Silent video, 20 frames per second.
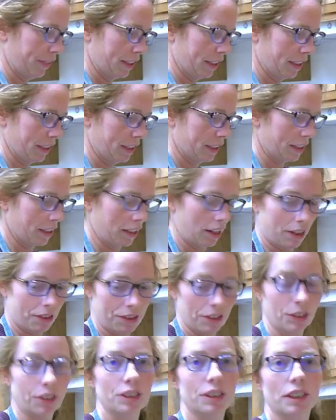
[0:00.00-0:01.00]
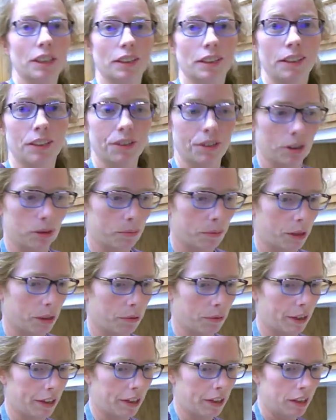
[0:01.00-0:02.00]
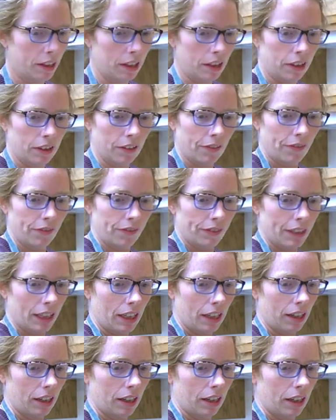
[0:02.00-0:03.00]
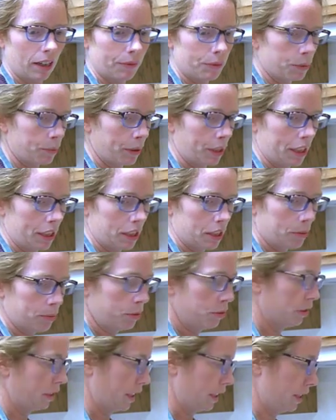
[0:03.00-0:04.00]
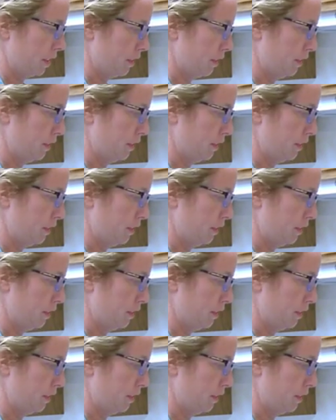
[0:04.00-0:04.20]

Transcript: this ganache looks delicious, by the way. I'm spreading it smoothly